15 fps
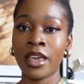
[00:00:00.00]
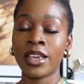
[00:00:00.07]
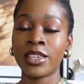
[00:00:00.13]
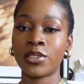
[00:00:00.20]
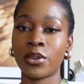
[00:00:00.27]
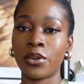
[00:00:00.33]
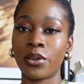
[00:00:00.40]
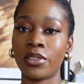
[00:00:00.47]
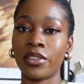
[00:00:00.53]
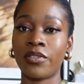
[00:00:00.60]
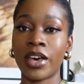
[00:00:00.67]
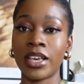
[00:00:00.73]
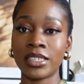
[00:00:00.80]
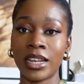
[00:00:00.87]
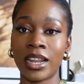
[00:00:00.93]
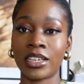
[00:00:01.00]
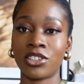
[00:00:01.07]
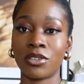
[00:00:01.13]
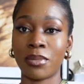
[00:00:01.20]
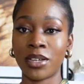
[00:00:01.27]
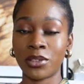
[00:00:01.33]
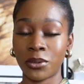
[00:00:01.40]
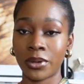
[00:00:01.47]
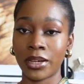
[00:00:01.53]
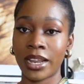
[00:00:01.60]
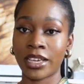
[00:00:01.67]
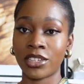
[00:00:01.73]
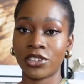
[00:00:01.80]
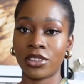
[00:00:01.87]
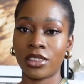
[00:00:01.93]
So the first collection, my dawn
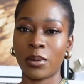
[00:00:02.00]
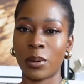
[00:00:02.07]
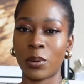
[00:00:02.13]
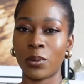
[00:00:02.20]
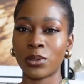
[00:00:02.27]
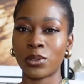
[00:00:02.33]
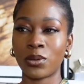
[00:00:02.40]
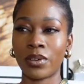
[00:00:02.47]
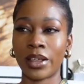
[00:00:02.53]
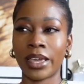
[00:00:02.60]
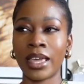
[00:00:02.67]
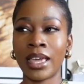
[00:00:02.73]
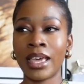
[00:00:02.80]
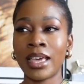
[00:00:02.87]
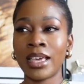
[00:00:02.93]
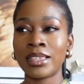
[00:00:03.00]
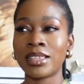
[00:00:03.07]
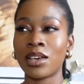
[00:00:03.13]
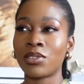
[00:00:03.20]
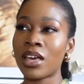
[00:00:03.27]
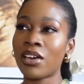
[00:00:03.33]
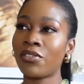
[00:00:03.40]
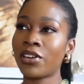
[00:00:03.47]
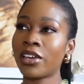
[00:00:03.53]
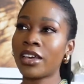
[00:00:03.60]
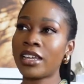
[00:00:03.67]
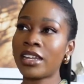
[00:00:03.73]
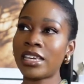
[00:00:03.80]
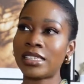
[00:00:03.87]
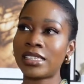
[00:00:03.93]
collection, they were all sort of like South
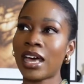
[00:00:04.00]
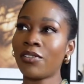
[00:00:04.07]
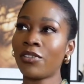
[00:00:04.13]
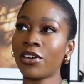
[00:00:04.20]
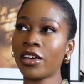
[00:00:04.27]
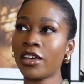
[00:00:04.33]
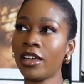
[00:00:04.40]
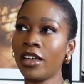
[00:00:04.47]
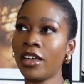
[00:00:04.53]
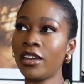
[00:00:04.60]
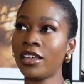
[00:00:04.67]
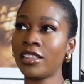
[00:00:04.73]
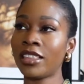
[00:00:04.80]
African, East African.